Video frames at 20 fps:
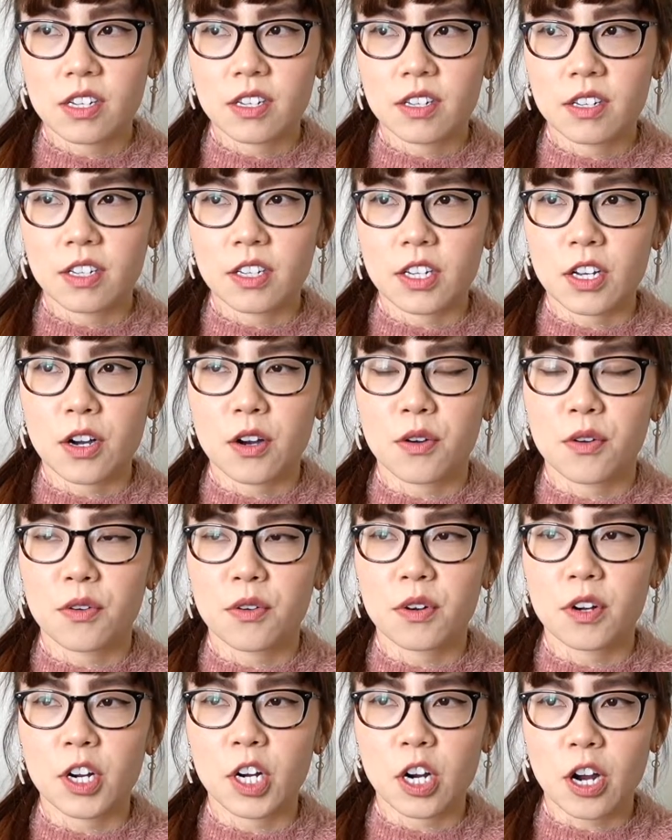you
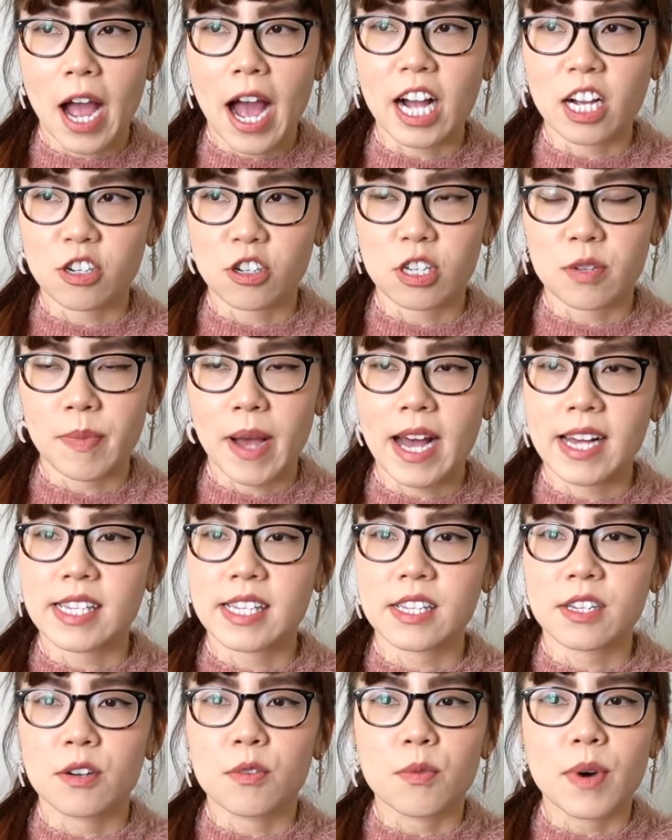know, her actually
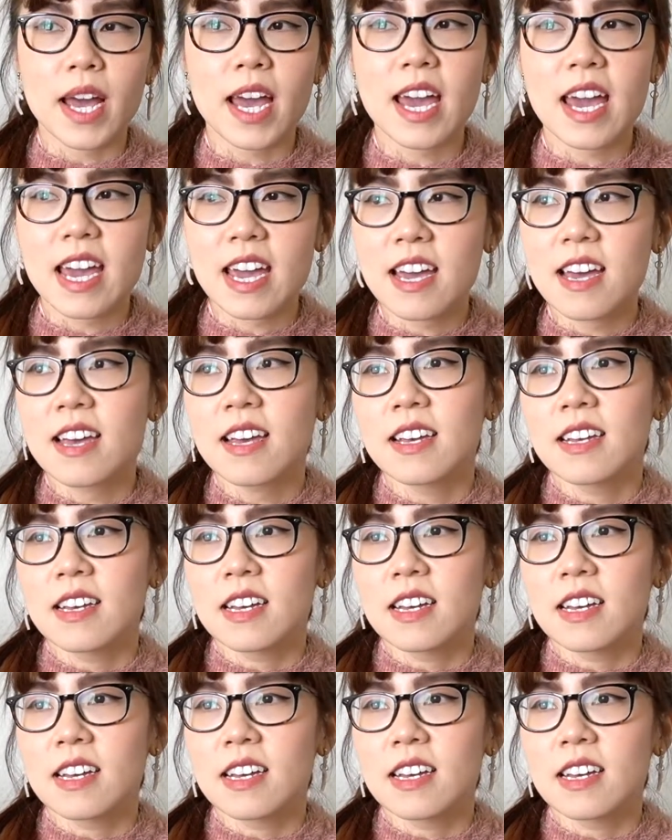passing away,